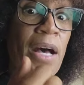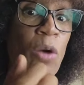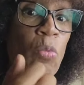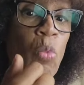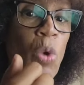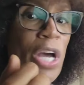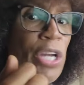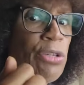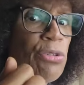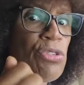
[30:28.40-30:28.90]

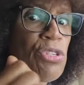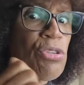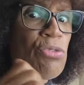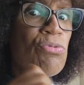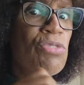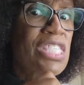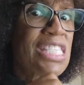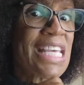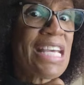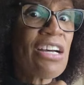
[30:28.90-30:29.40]
one or
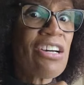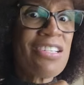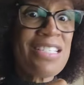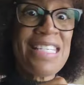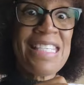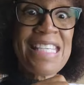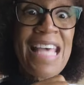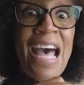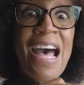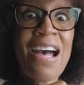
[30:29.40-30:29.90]
two Sing
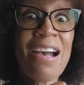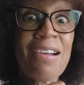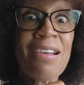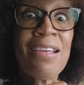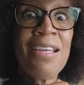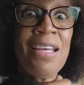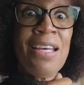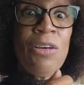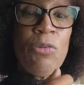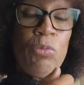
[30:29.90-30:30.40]
On
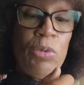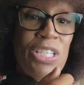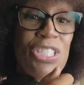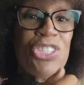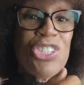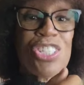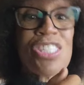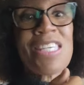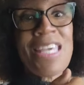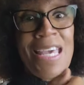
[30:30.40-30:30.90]
Sock,
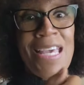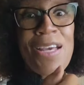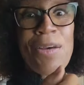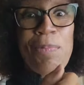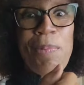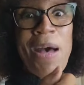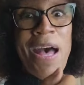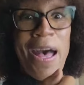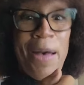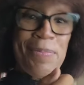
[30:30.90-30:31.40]
which is King
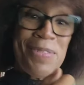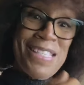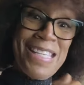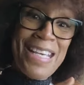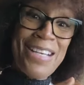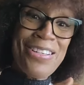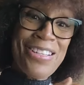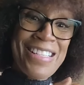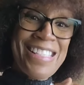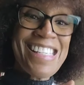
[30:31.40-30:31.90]
of Pop,
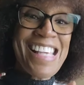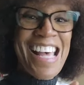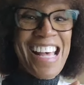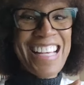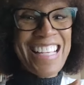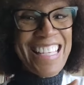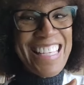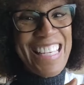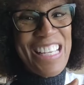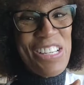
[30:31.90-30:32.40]
Sing On
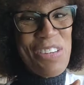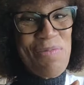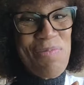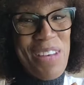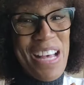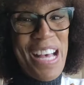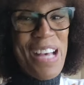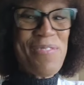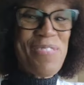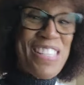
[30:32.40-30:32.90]
Sock, King of
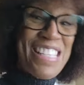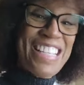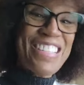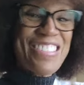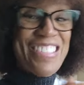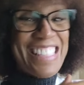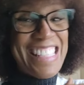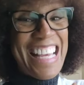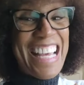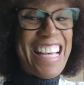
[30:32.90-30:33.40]
Pop,
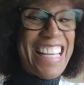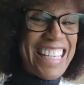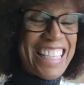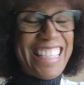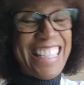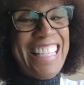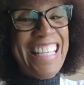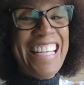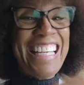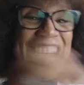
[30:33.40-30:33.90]
Sing On
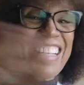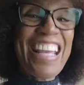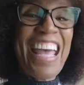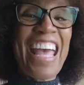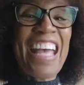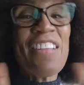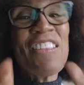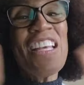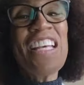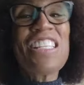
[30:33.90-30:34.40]
Sock.
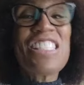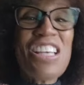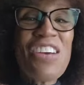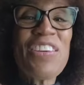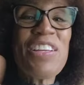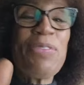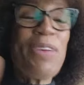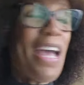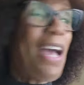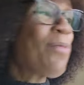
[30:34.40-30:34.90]
Okay.
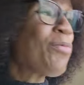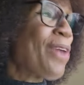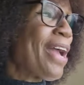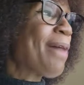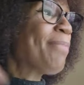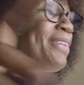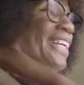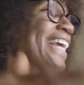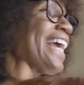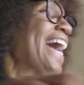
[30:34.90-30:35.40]
So anyway, I'm
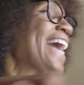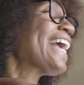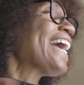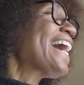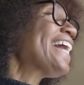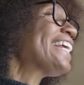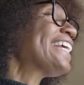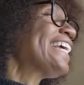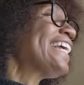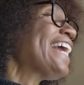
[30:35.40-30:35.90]
rambling. I
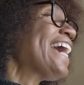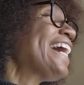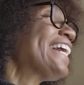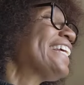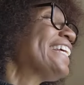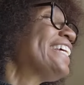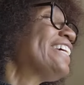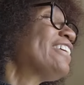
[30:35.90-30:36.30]
got to get out